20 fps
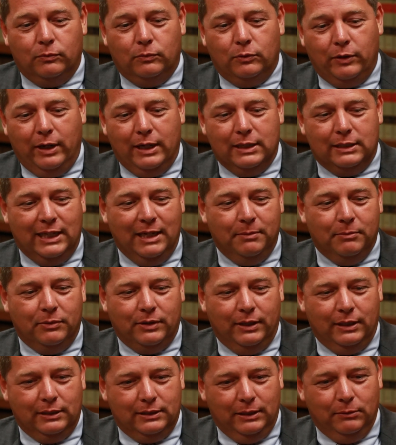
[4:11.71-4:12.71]
grand scheme of
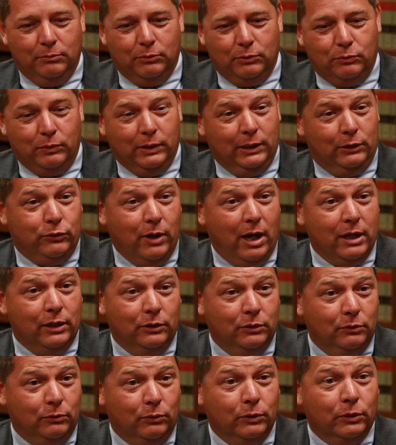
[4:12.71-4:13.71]
things, he was really trying to
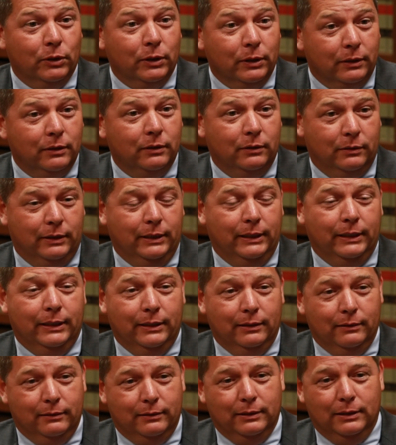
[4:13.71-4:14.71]
do good
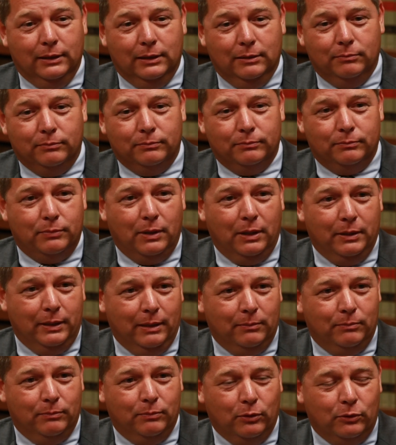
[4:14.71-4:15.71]
and um, probably
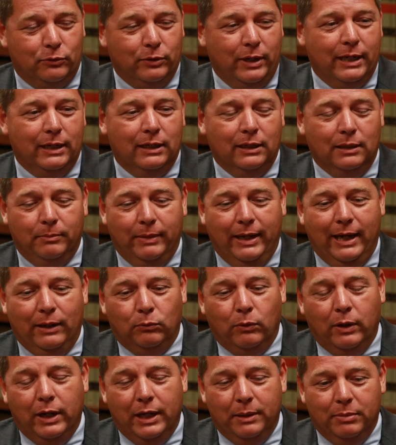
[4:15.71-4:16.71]
got portrayed in a bad
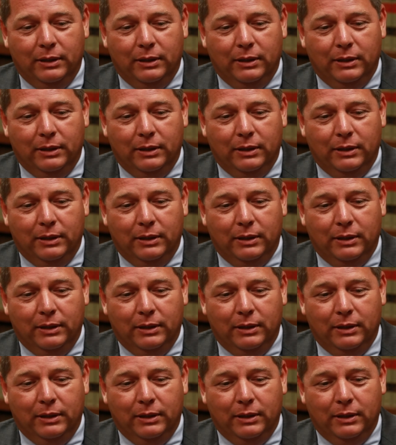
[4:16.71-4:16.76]
way.